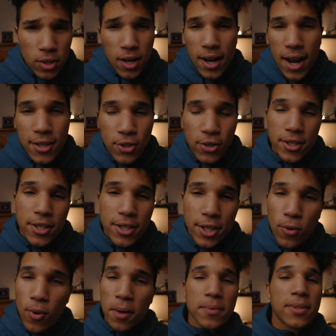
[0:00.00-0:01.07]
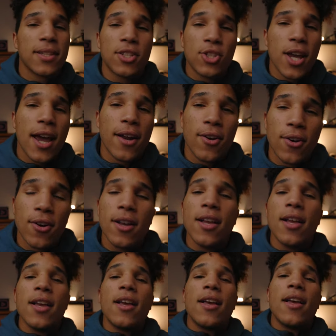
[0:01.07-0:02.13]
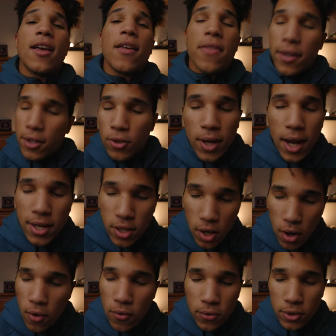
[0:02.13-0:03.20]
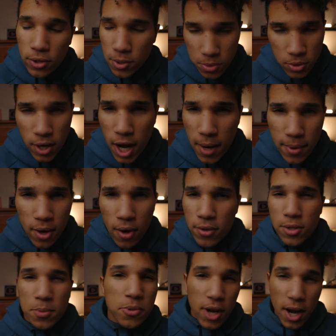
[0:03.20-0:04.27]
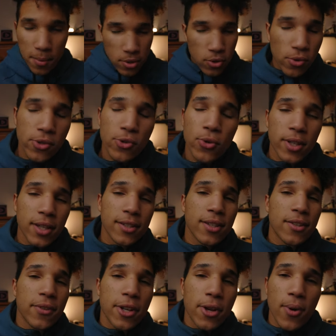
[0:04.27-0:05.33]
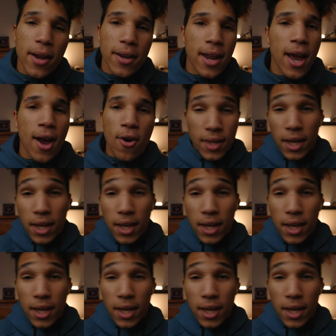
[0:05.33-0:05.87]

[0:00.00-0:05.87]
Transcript: going on, guys? Chris here. Welcome to the channel. Thank you guys all for subscribing, all the subscribers who are tuning into the video right now.